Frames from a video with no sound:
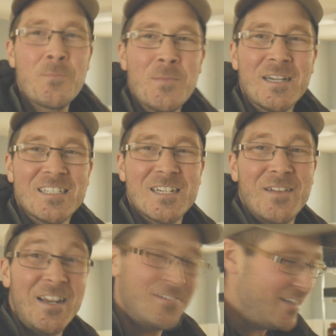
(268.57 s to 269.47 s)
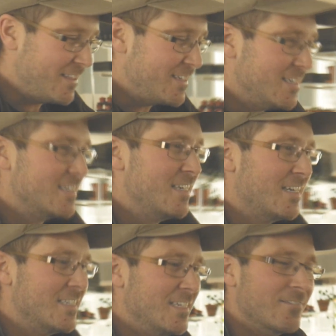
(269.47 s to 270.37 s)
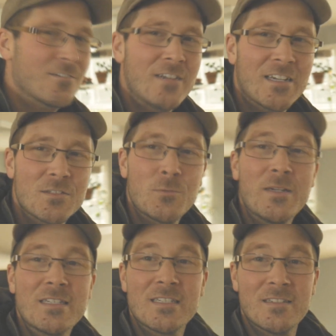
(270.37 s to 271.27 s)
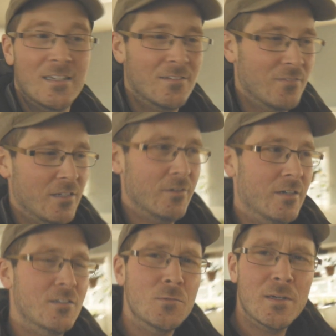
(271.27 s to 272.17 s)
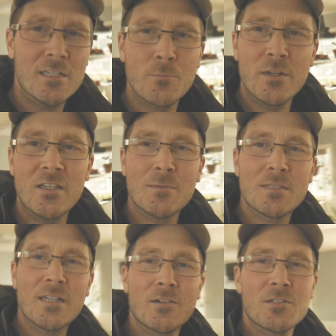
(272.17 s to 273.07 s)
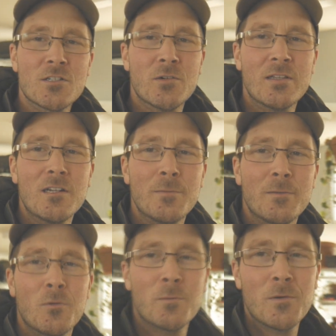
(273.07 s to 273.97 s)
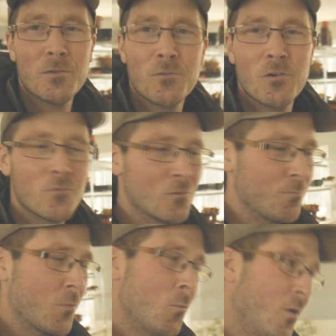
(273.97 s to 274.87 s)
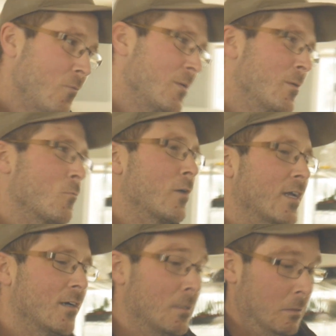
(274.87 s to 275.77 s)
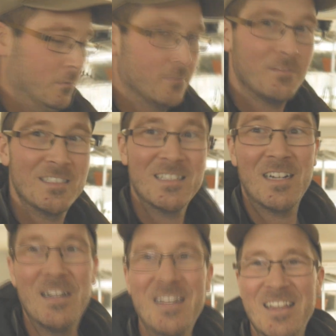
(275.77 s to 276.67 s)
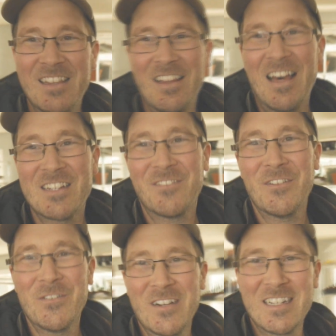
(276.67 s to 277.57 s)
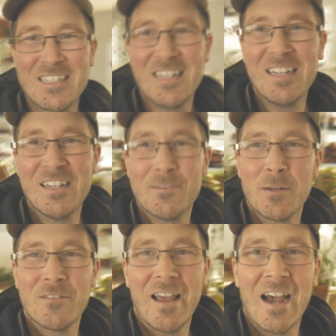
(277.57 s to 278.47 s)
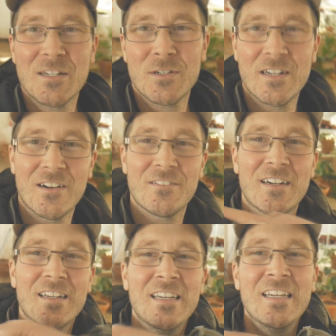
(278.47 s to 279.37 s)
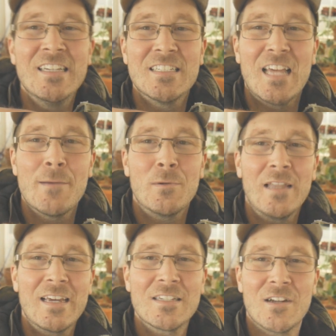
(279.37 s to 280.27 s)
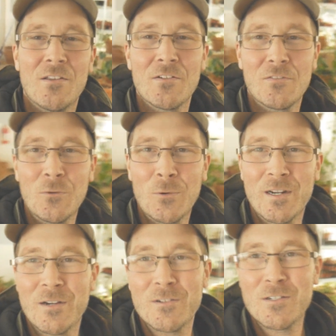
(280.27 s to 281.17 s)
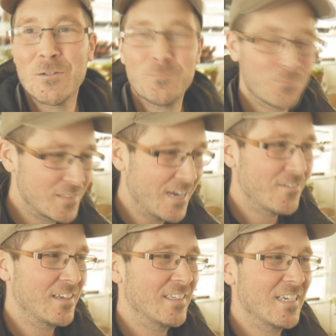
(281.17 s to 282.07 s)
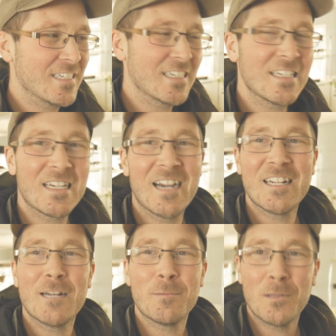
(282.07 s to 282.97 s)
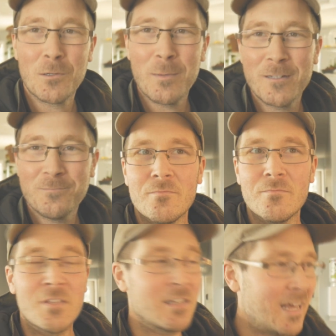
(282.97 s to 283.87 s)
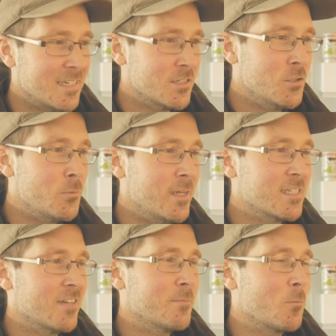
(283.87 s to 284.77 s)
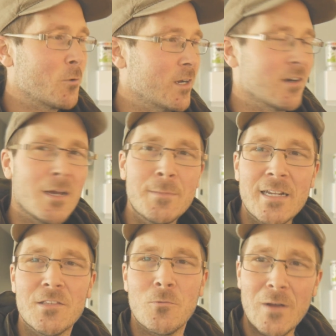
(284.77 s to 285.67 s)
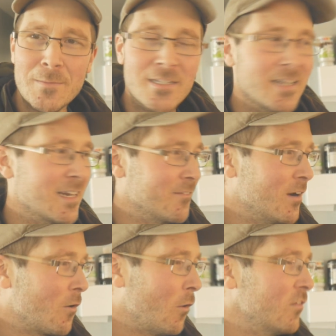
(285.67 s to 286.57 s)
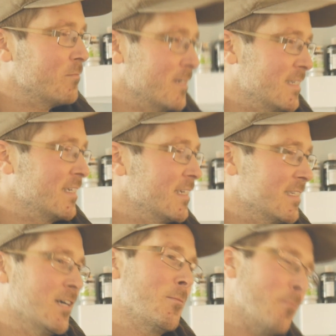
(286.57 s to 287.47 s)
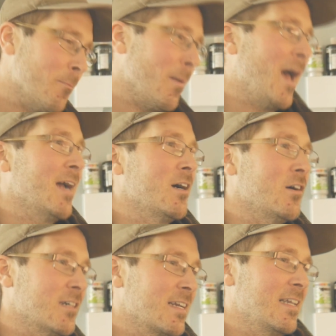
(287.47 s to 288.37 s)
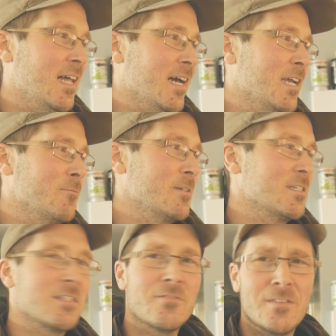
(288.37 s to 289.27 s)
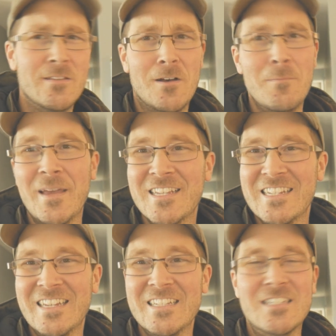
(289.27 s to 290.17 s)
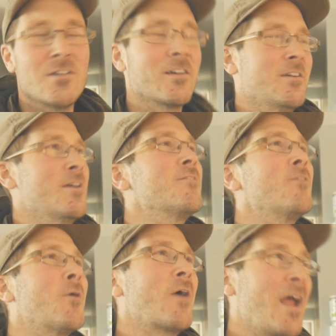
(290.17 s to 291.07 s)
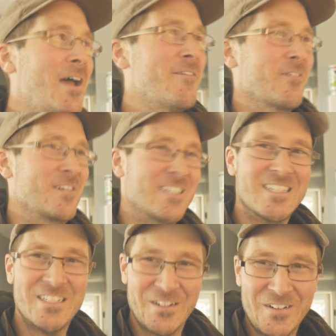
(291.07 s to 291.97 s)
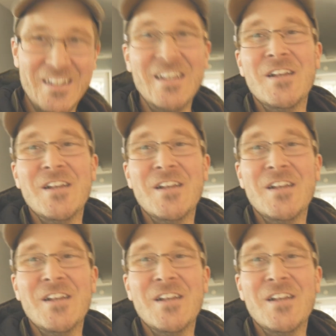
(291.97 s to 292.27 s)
But anyway, this is the idea for next week's video here. Just wanted to bring you upstairs, show you a little bit more about the grow room, what we've been working on the last few weeks. Bit of a hazard here. I've got table legs on the floor here, so definitely needs to get tidied up a little bit. The last 2 weeks I've been working on updating the website. I've got all of my seeds now back online, which is amazing. It took forever to do.